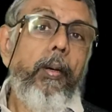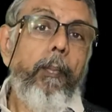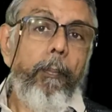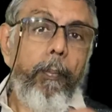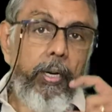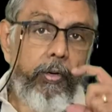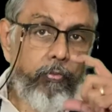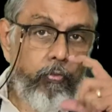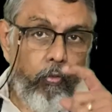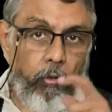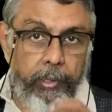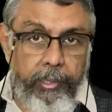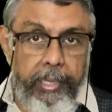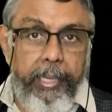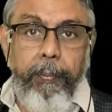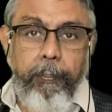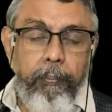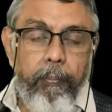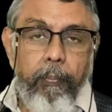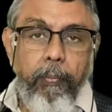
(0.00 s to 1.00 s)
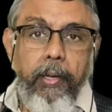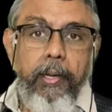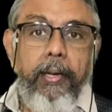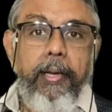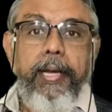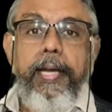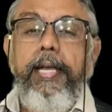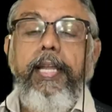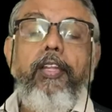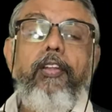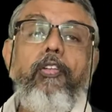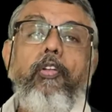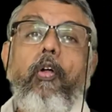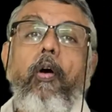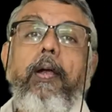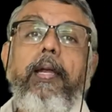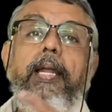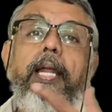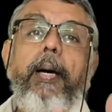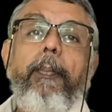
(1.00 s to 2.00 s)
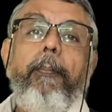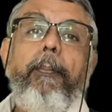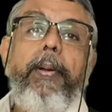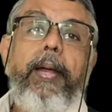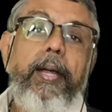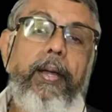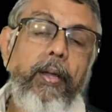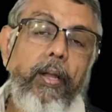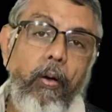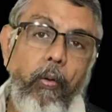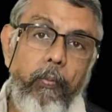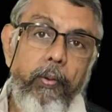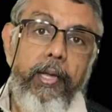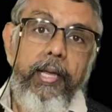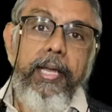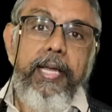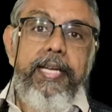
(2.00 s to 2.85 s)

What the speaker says: but for him, it is not an up and down.